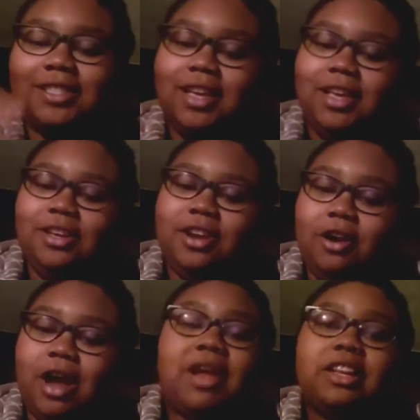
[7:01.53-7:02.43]
darkness.
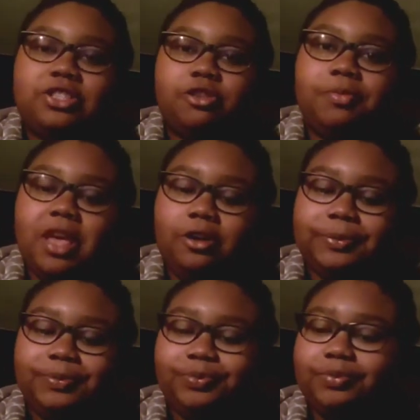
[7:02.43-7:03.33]
I'm not a
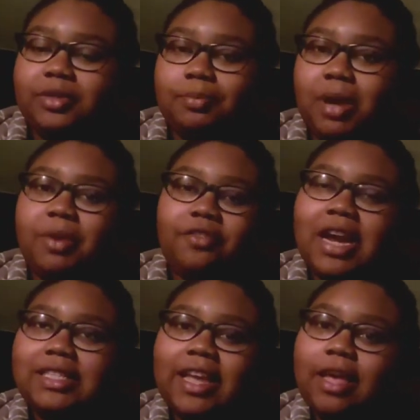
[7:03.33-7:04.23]
Scorpio,
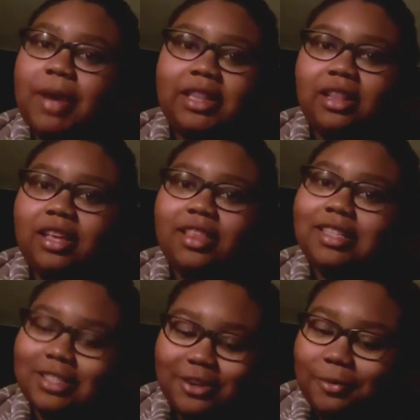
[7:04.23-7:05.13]
but my rising and my
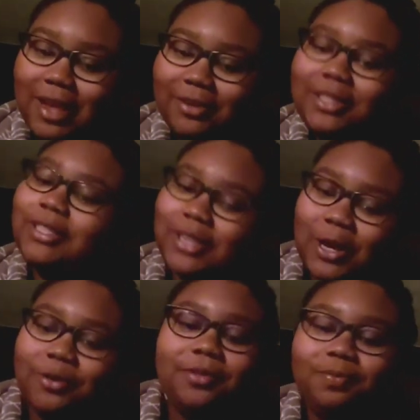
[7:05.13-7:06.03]
Lilith is a
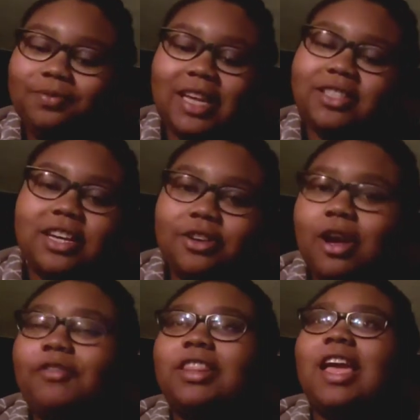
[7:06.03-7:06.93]
Scorpio. So
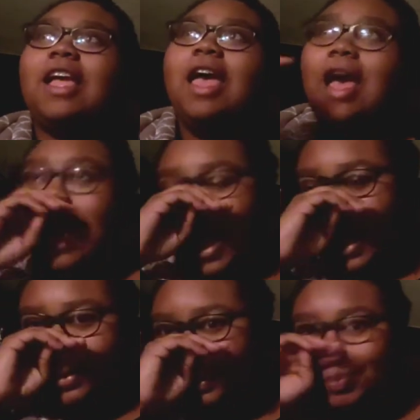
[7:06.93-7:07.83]
that should tell you everything.
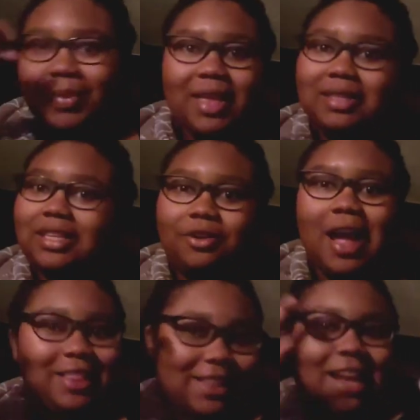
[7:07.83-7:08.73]

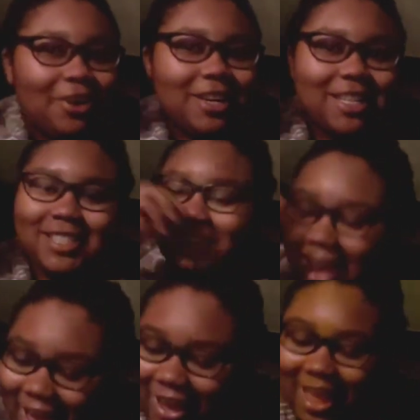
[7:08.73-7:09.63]
So I like that
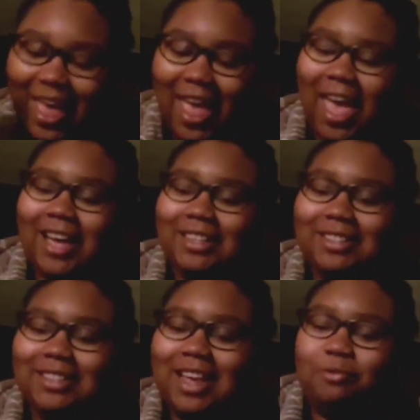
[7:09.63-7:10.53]
darkness. Okay.
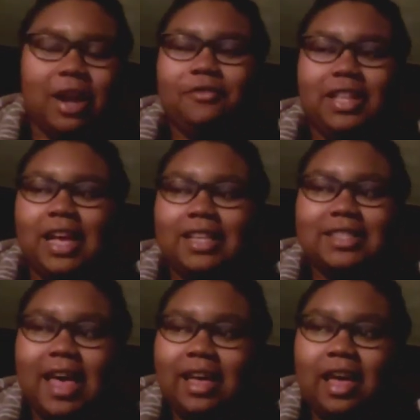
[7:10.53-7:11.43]
And when
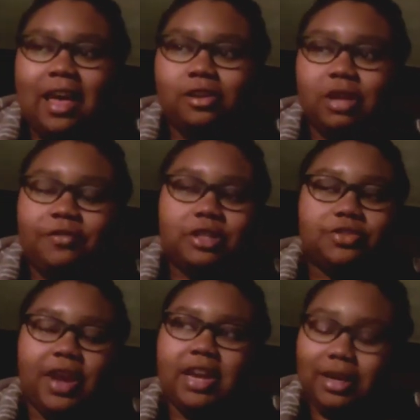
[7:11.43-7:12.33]
I realized that,
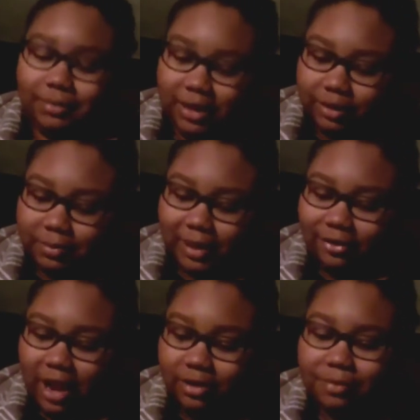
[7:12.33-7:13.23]
when I first read
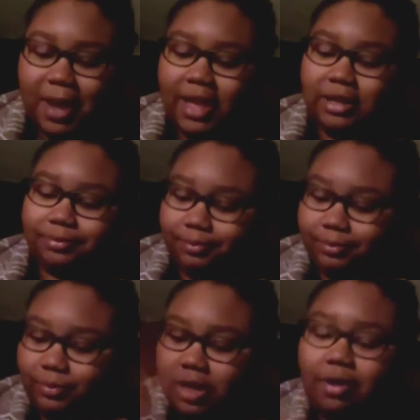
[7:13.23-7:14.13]
Devil's Playground
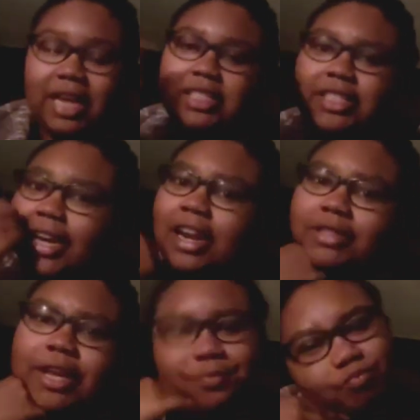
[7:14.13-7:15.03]
by
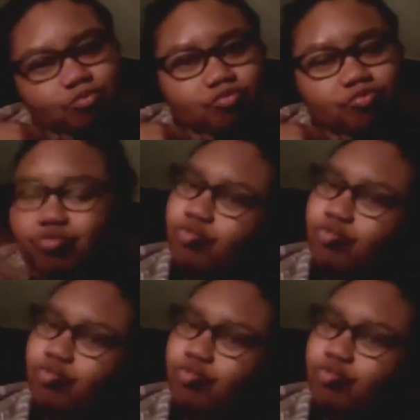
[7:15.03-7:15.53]
Ashley Jade, I was like,